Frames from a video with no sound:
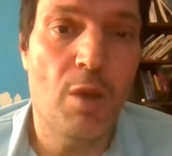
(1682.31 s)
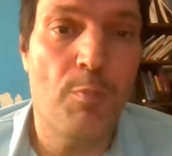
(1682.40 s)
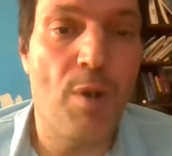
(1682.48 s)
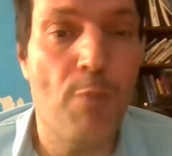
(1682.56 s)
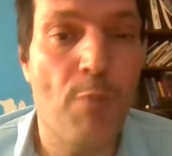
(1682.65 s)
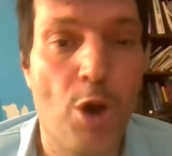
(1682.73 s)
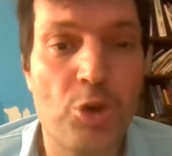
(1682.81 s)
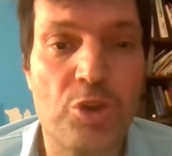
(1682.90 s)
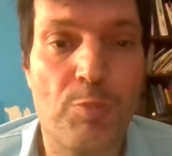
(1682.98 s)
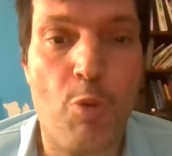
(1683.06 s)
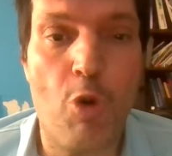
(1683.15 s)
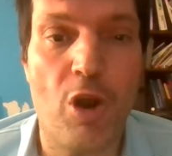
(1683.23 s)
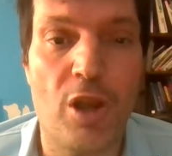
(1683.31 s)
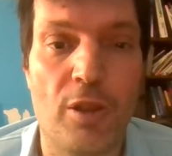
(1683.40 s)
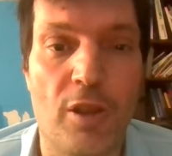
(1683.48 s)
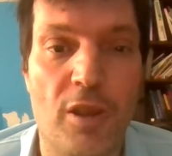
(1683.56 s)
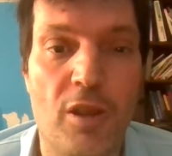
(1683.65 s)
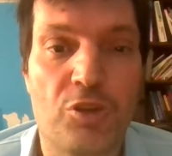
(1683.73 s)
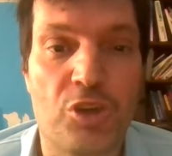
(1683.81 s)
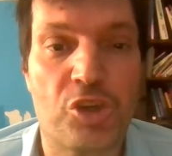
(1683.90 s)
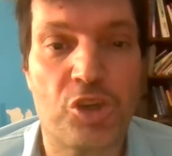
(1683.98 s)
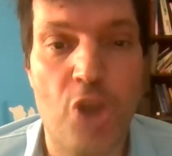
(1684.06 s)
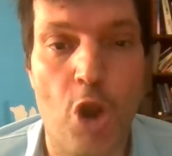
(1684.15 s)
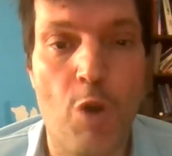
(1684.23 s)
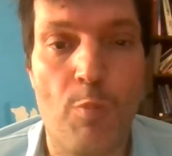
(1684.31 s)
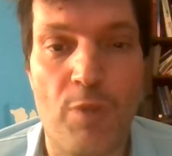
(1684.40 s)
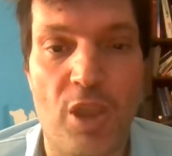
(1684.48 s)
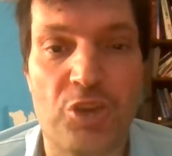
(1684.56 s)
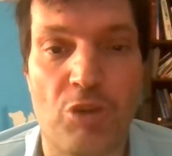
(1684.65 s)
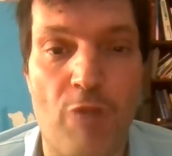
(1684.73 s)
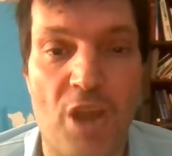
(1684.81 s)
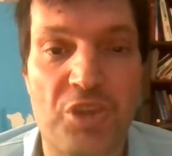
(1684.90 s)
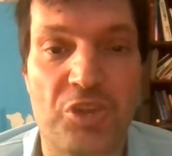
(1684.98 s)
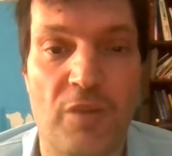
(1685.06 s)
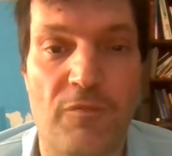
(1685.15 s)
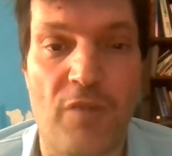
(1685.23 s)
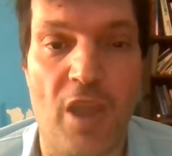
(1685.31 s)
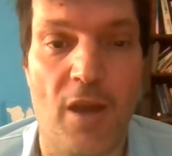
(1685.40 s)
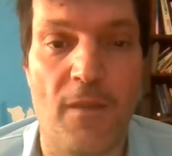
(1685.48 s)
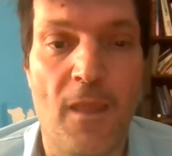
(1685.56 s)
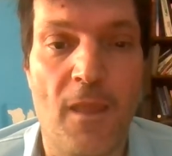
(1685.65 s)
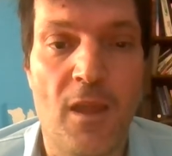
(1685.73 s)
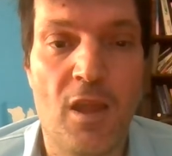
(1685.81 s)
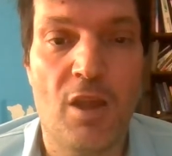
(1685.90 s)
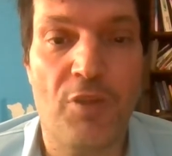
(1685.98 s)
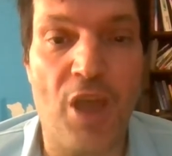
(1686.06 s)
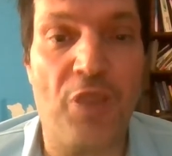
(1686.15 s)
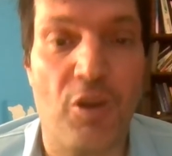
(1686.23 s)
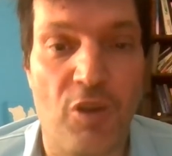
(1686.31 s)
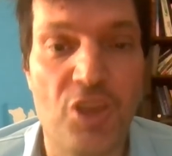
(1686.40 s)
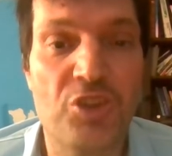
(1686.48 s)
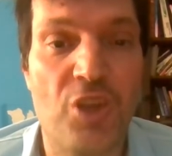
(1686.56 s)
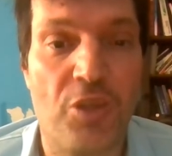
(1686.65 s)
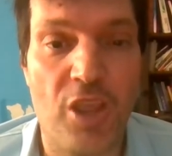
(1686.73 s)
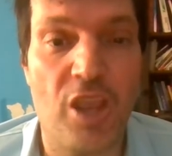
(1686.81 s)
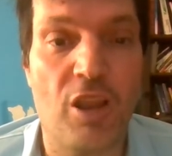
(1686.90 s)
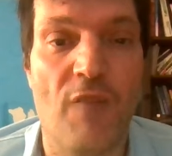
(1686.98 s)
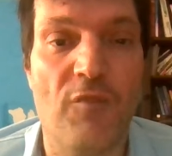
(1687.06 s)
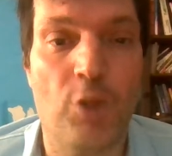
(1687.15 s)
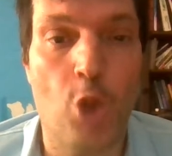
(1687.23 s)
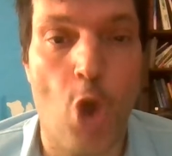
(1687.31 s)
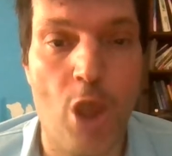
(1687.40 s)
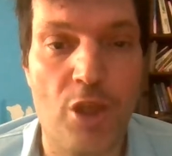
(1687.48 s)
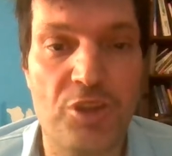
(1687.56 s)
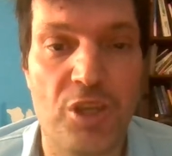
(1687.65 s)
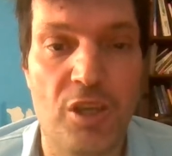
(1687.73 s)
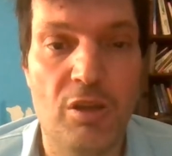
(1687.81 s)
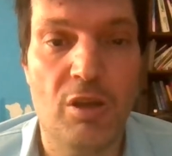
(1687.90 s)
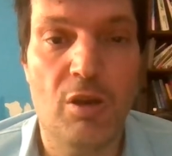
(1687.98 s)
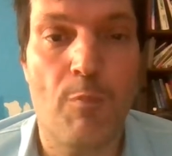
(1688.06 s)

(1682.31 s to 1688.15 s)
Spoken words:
but most importantly, to show me as a wrestling fan that there is a thing of loyalty,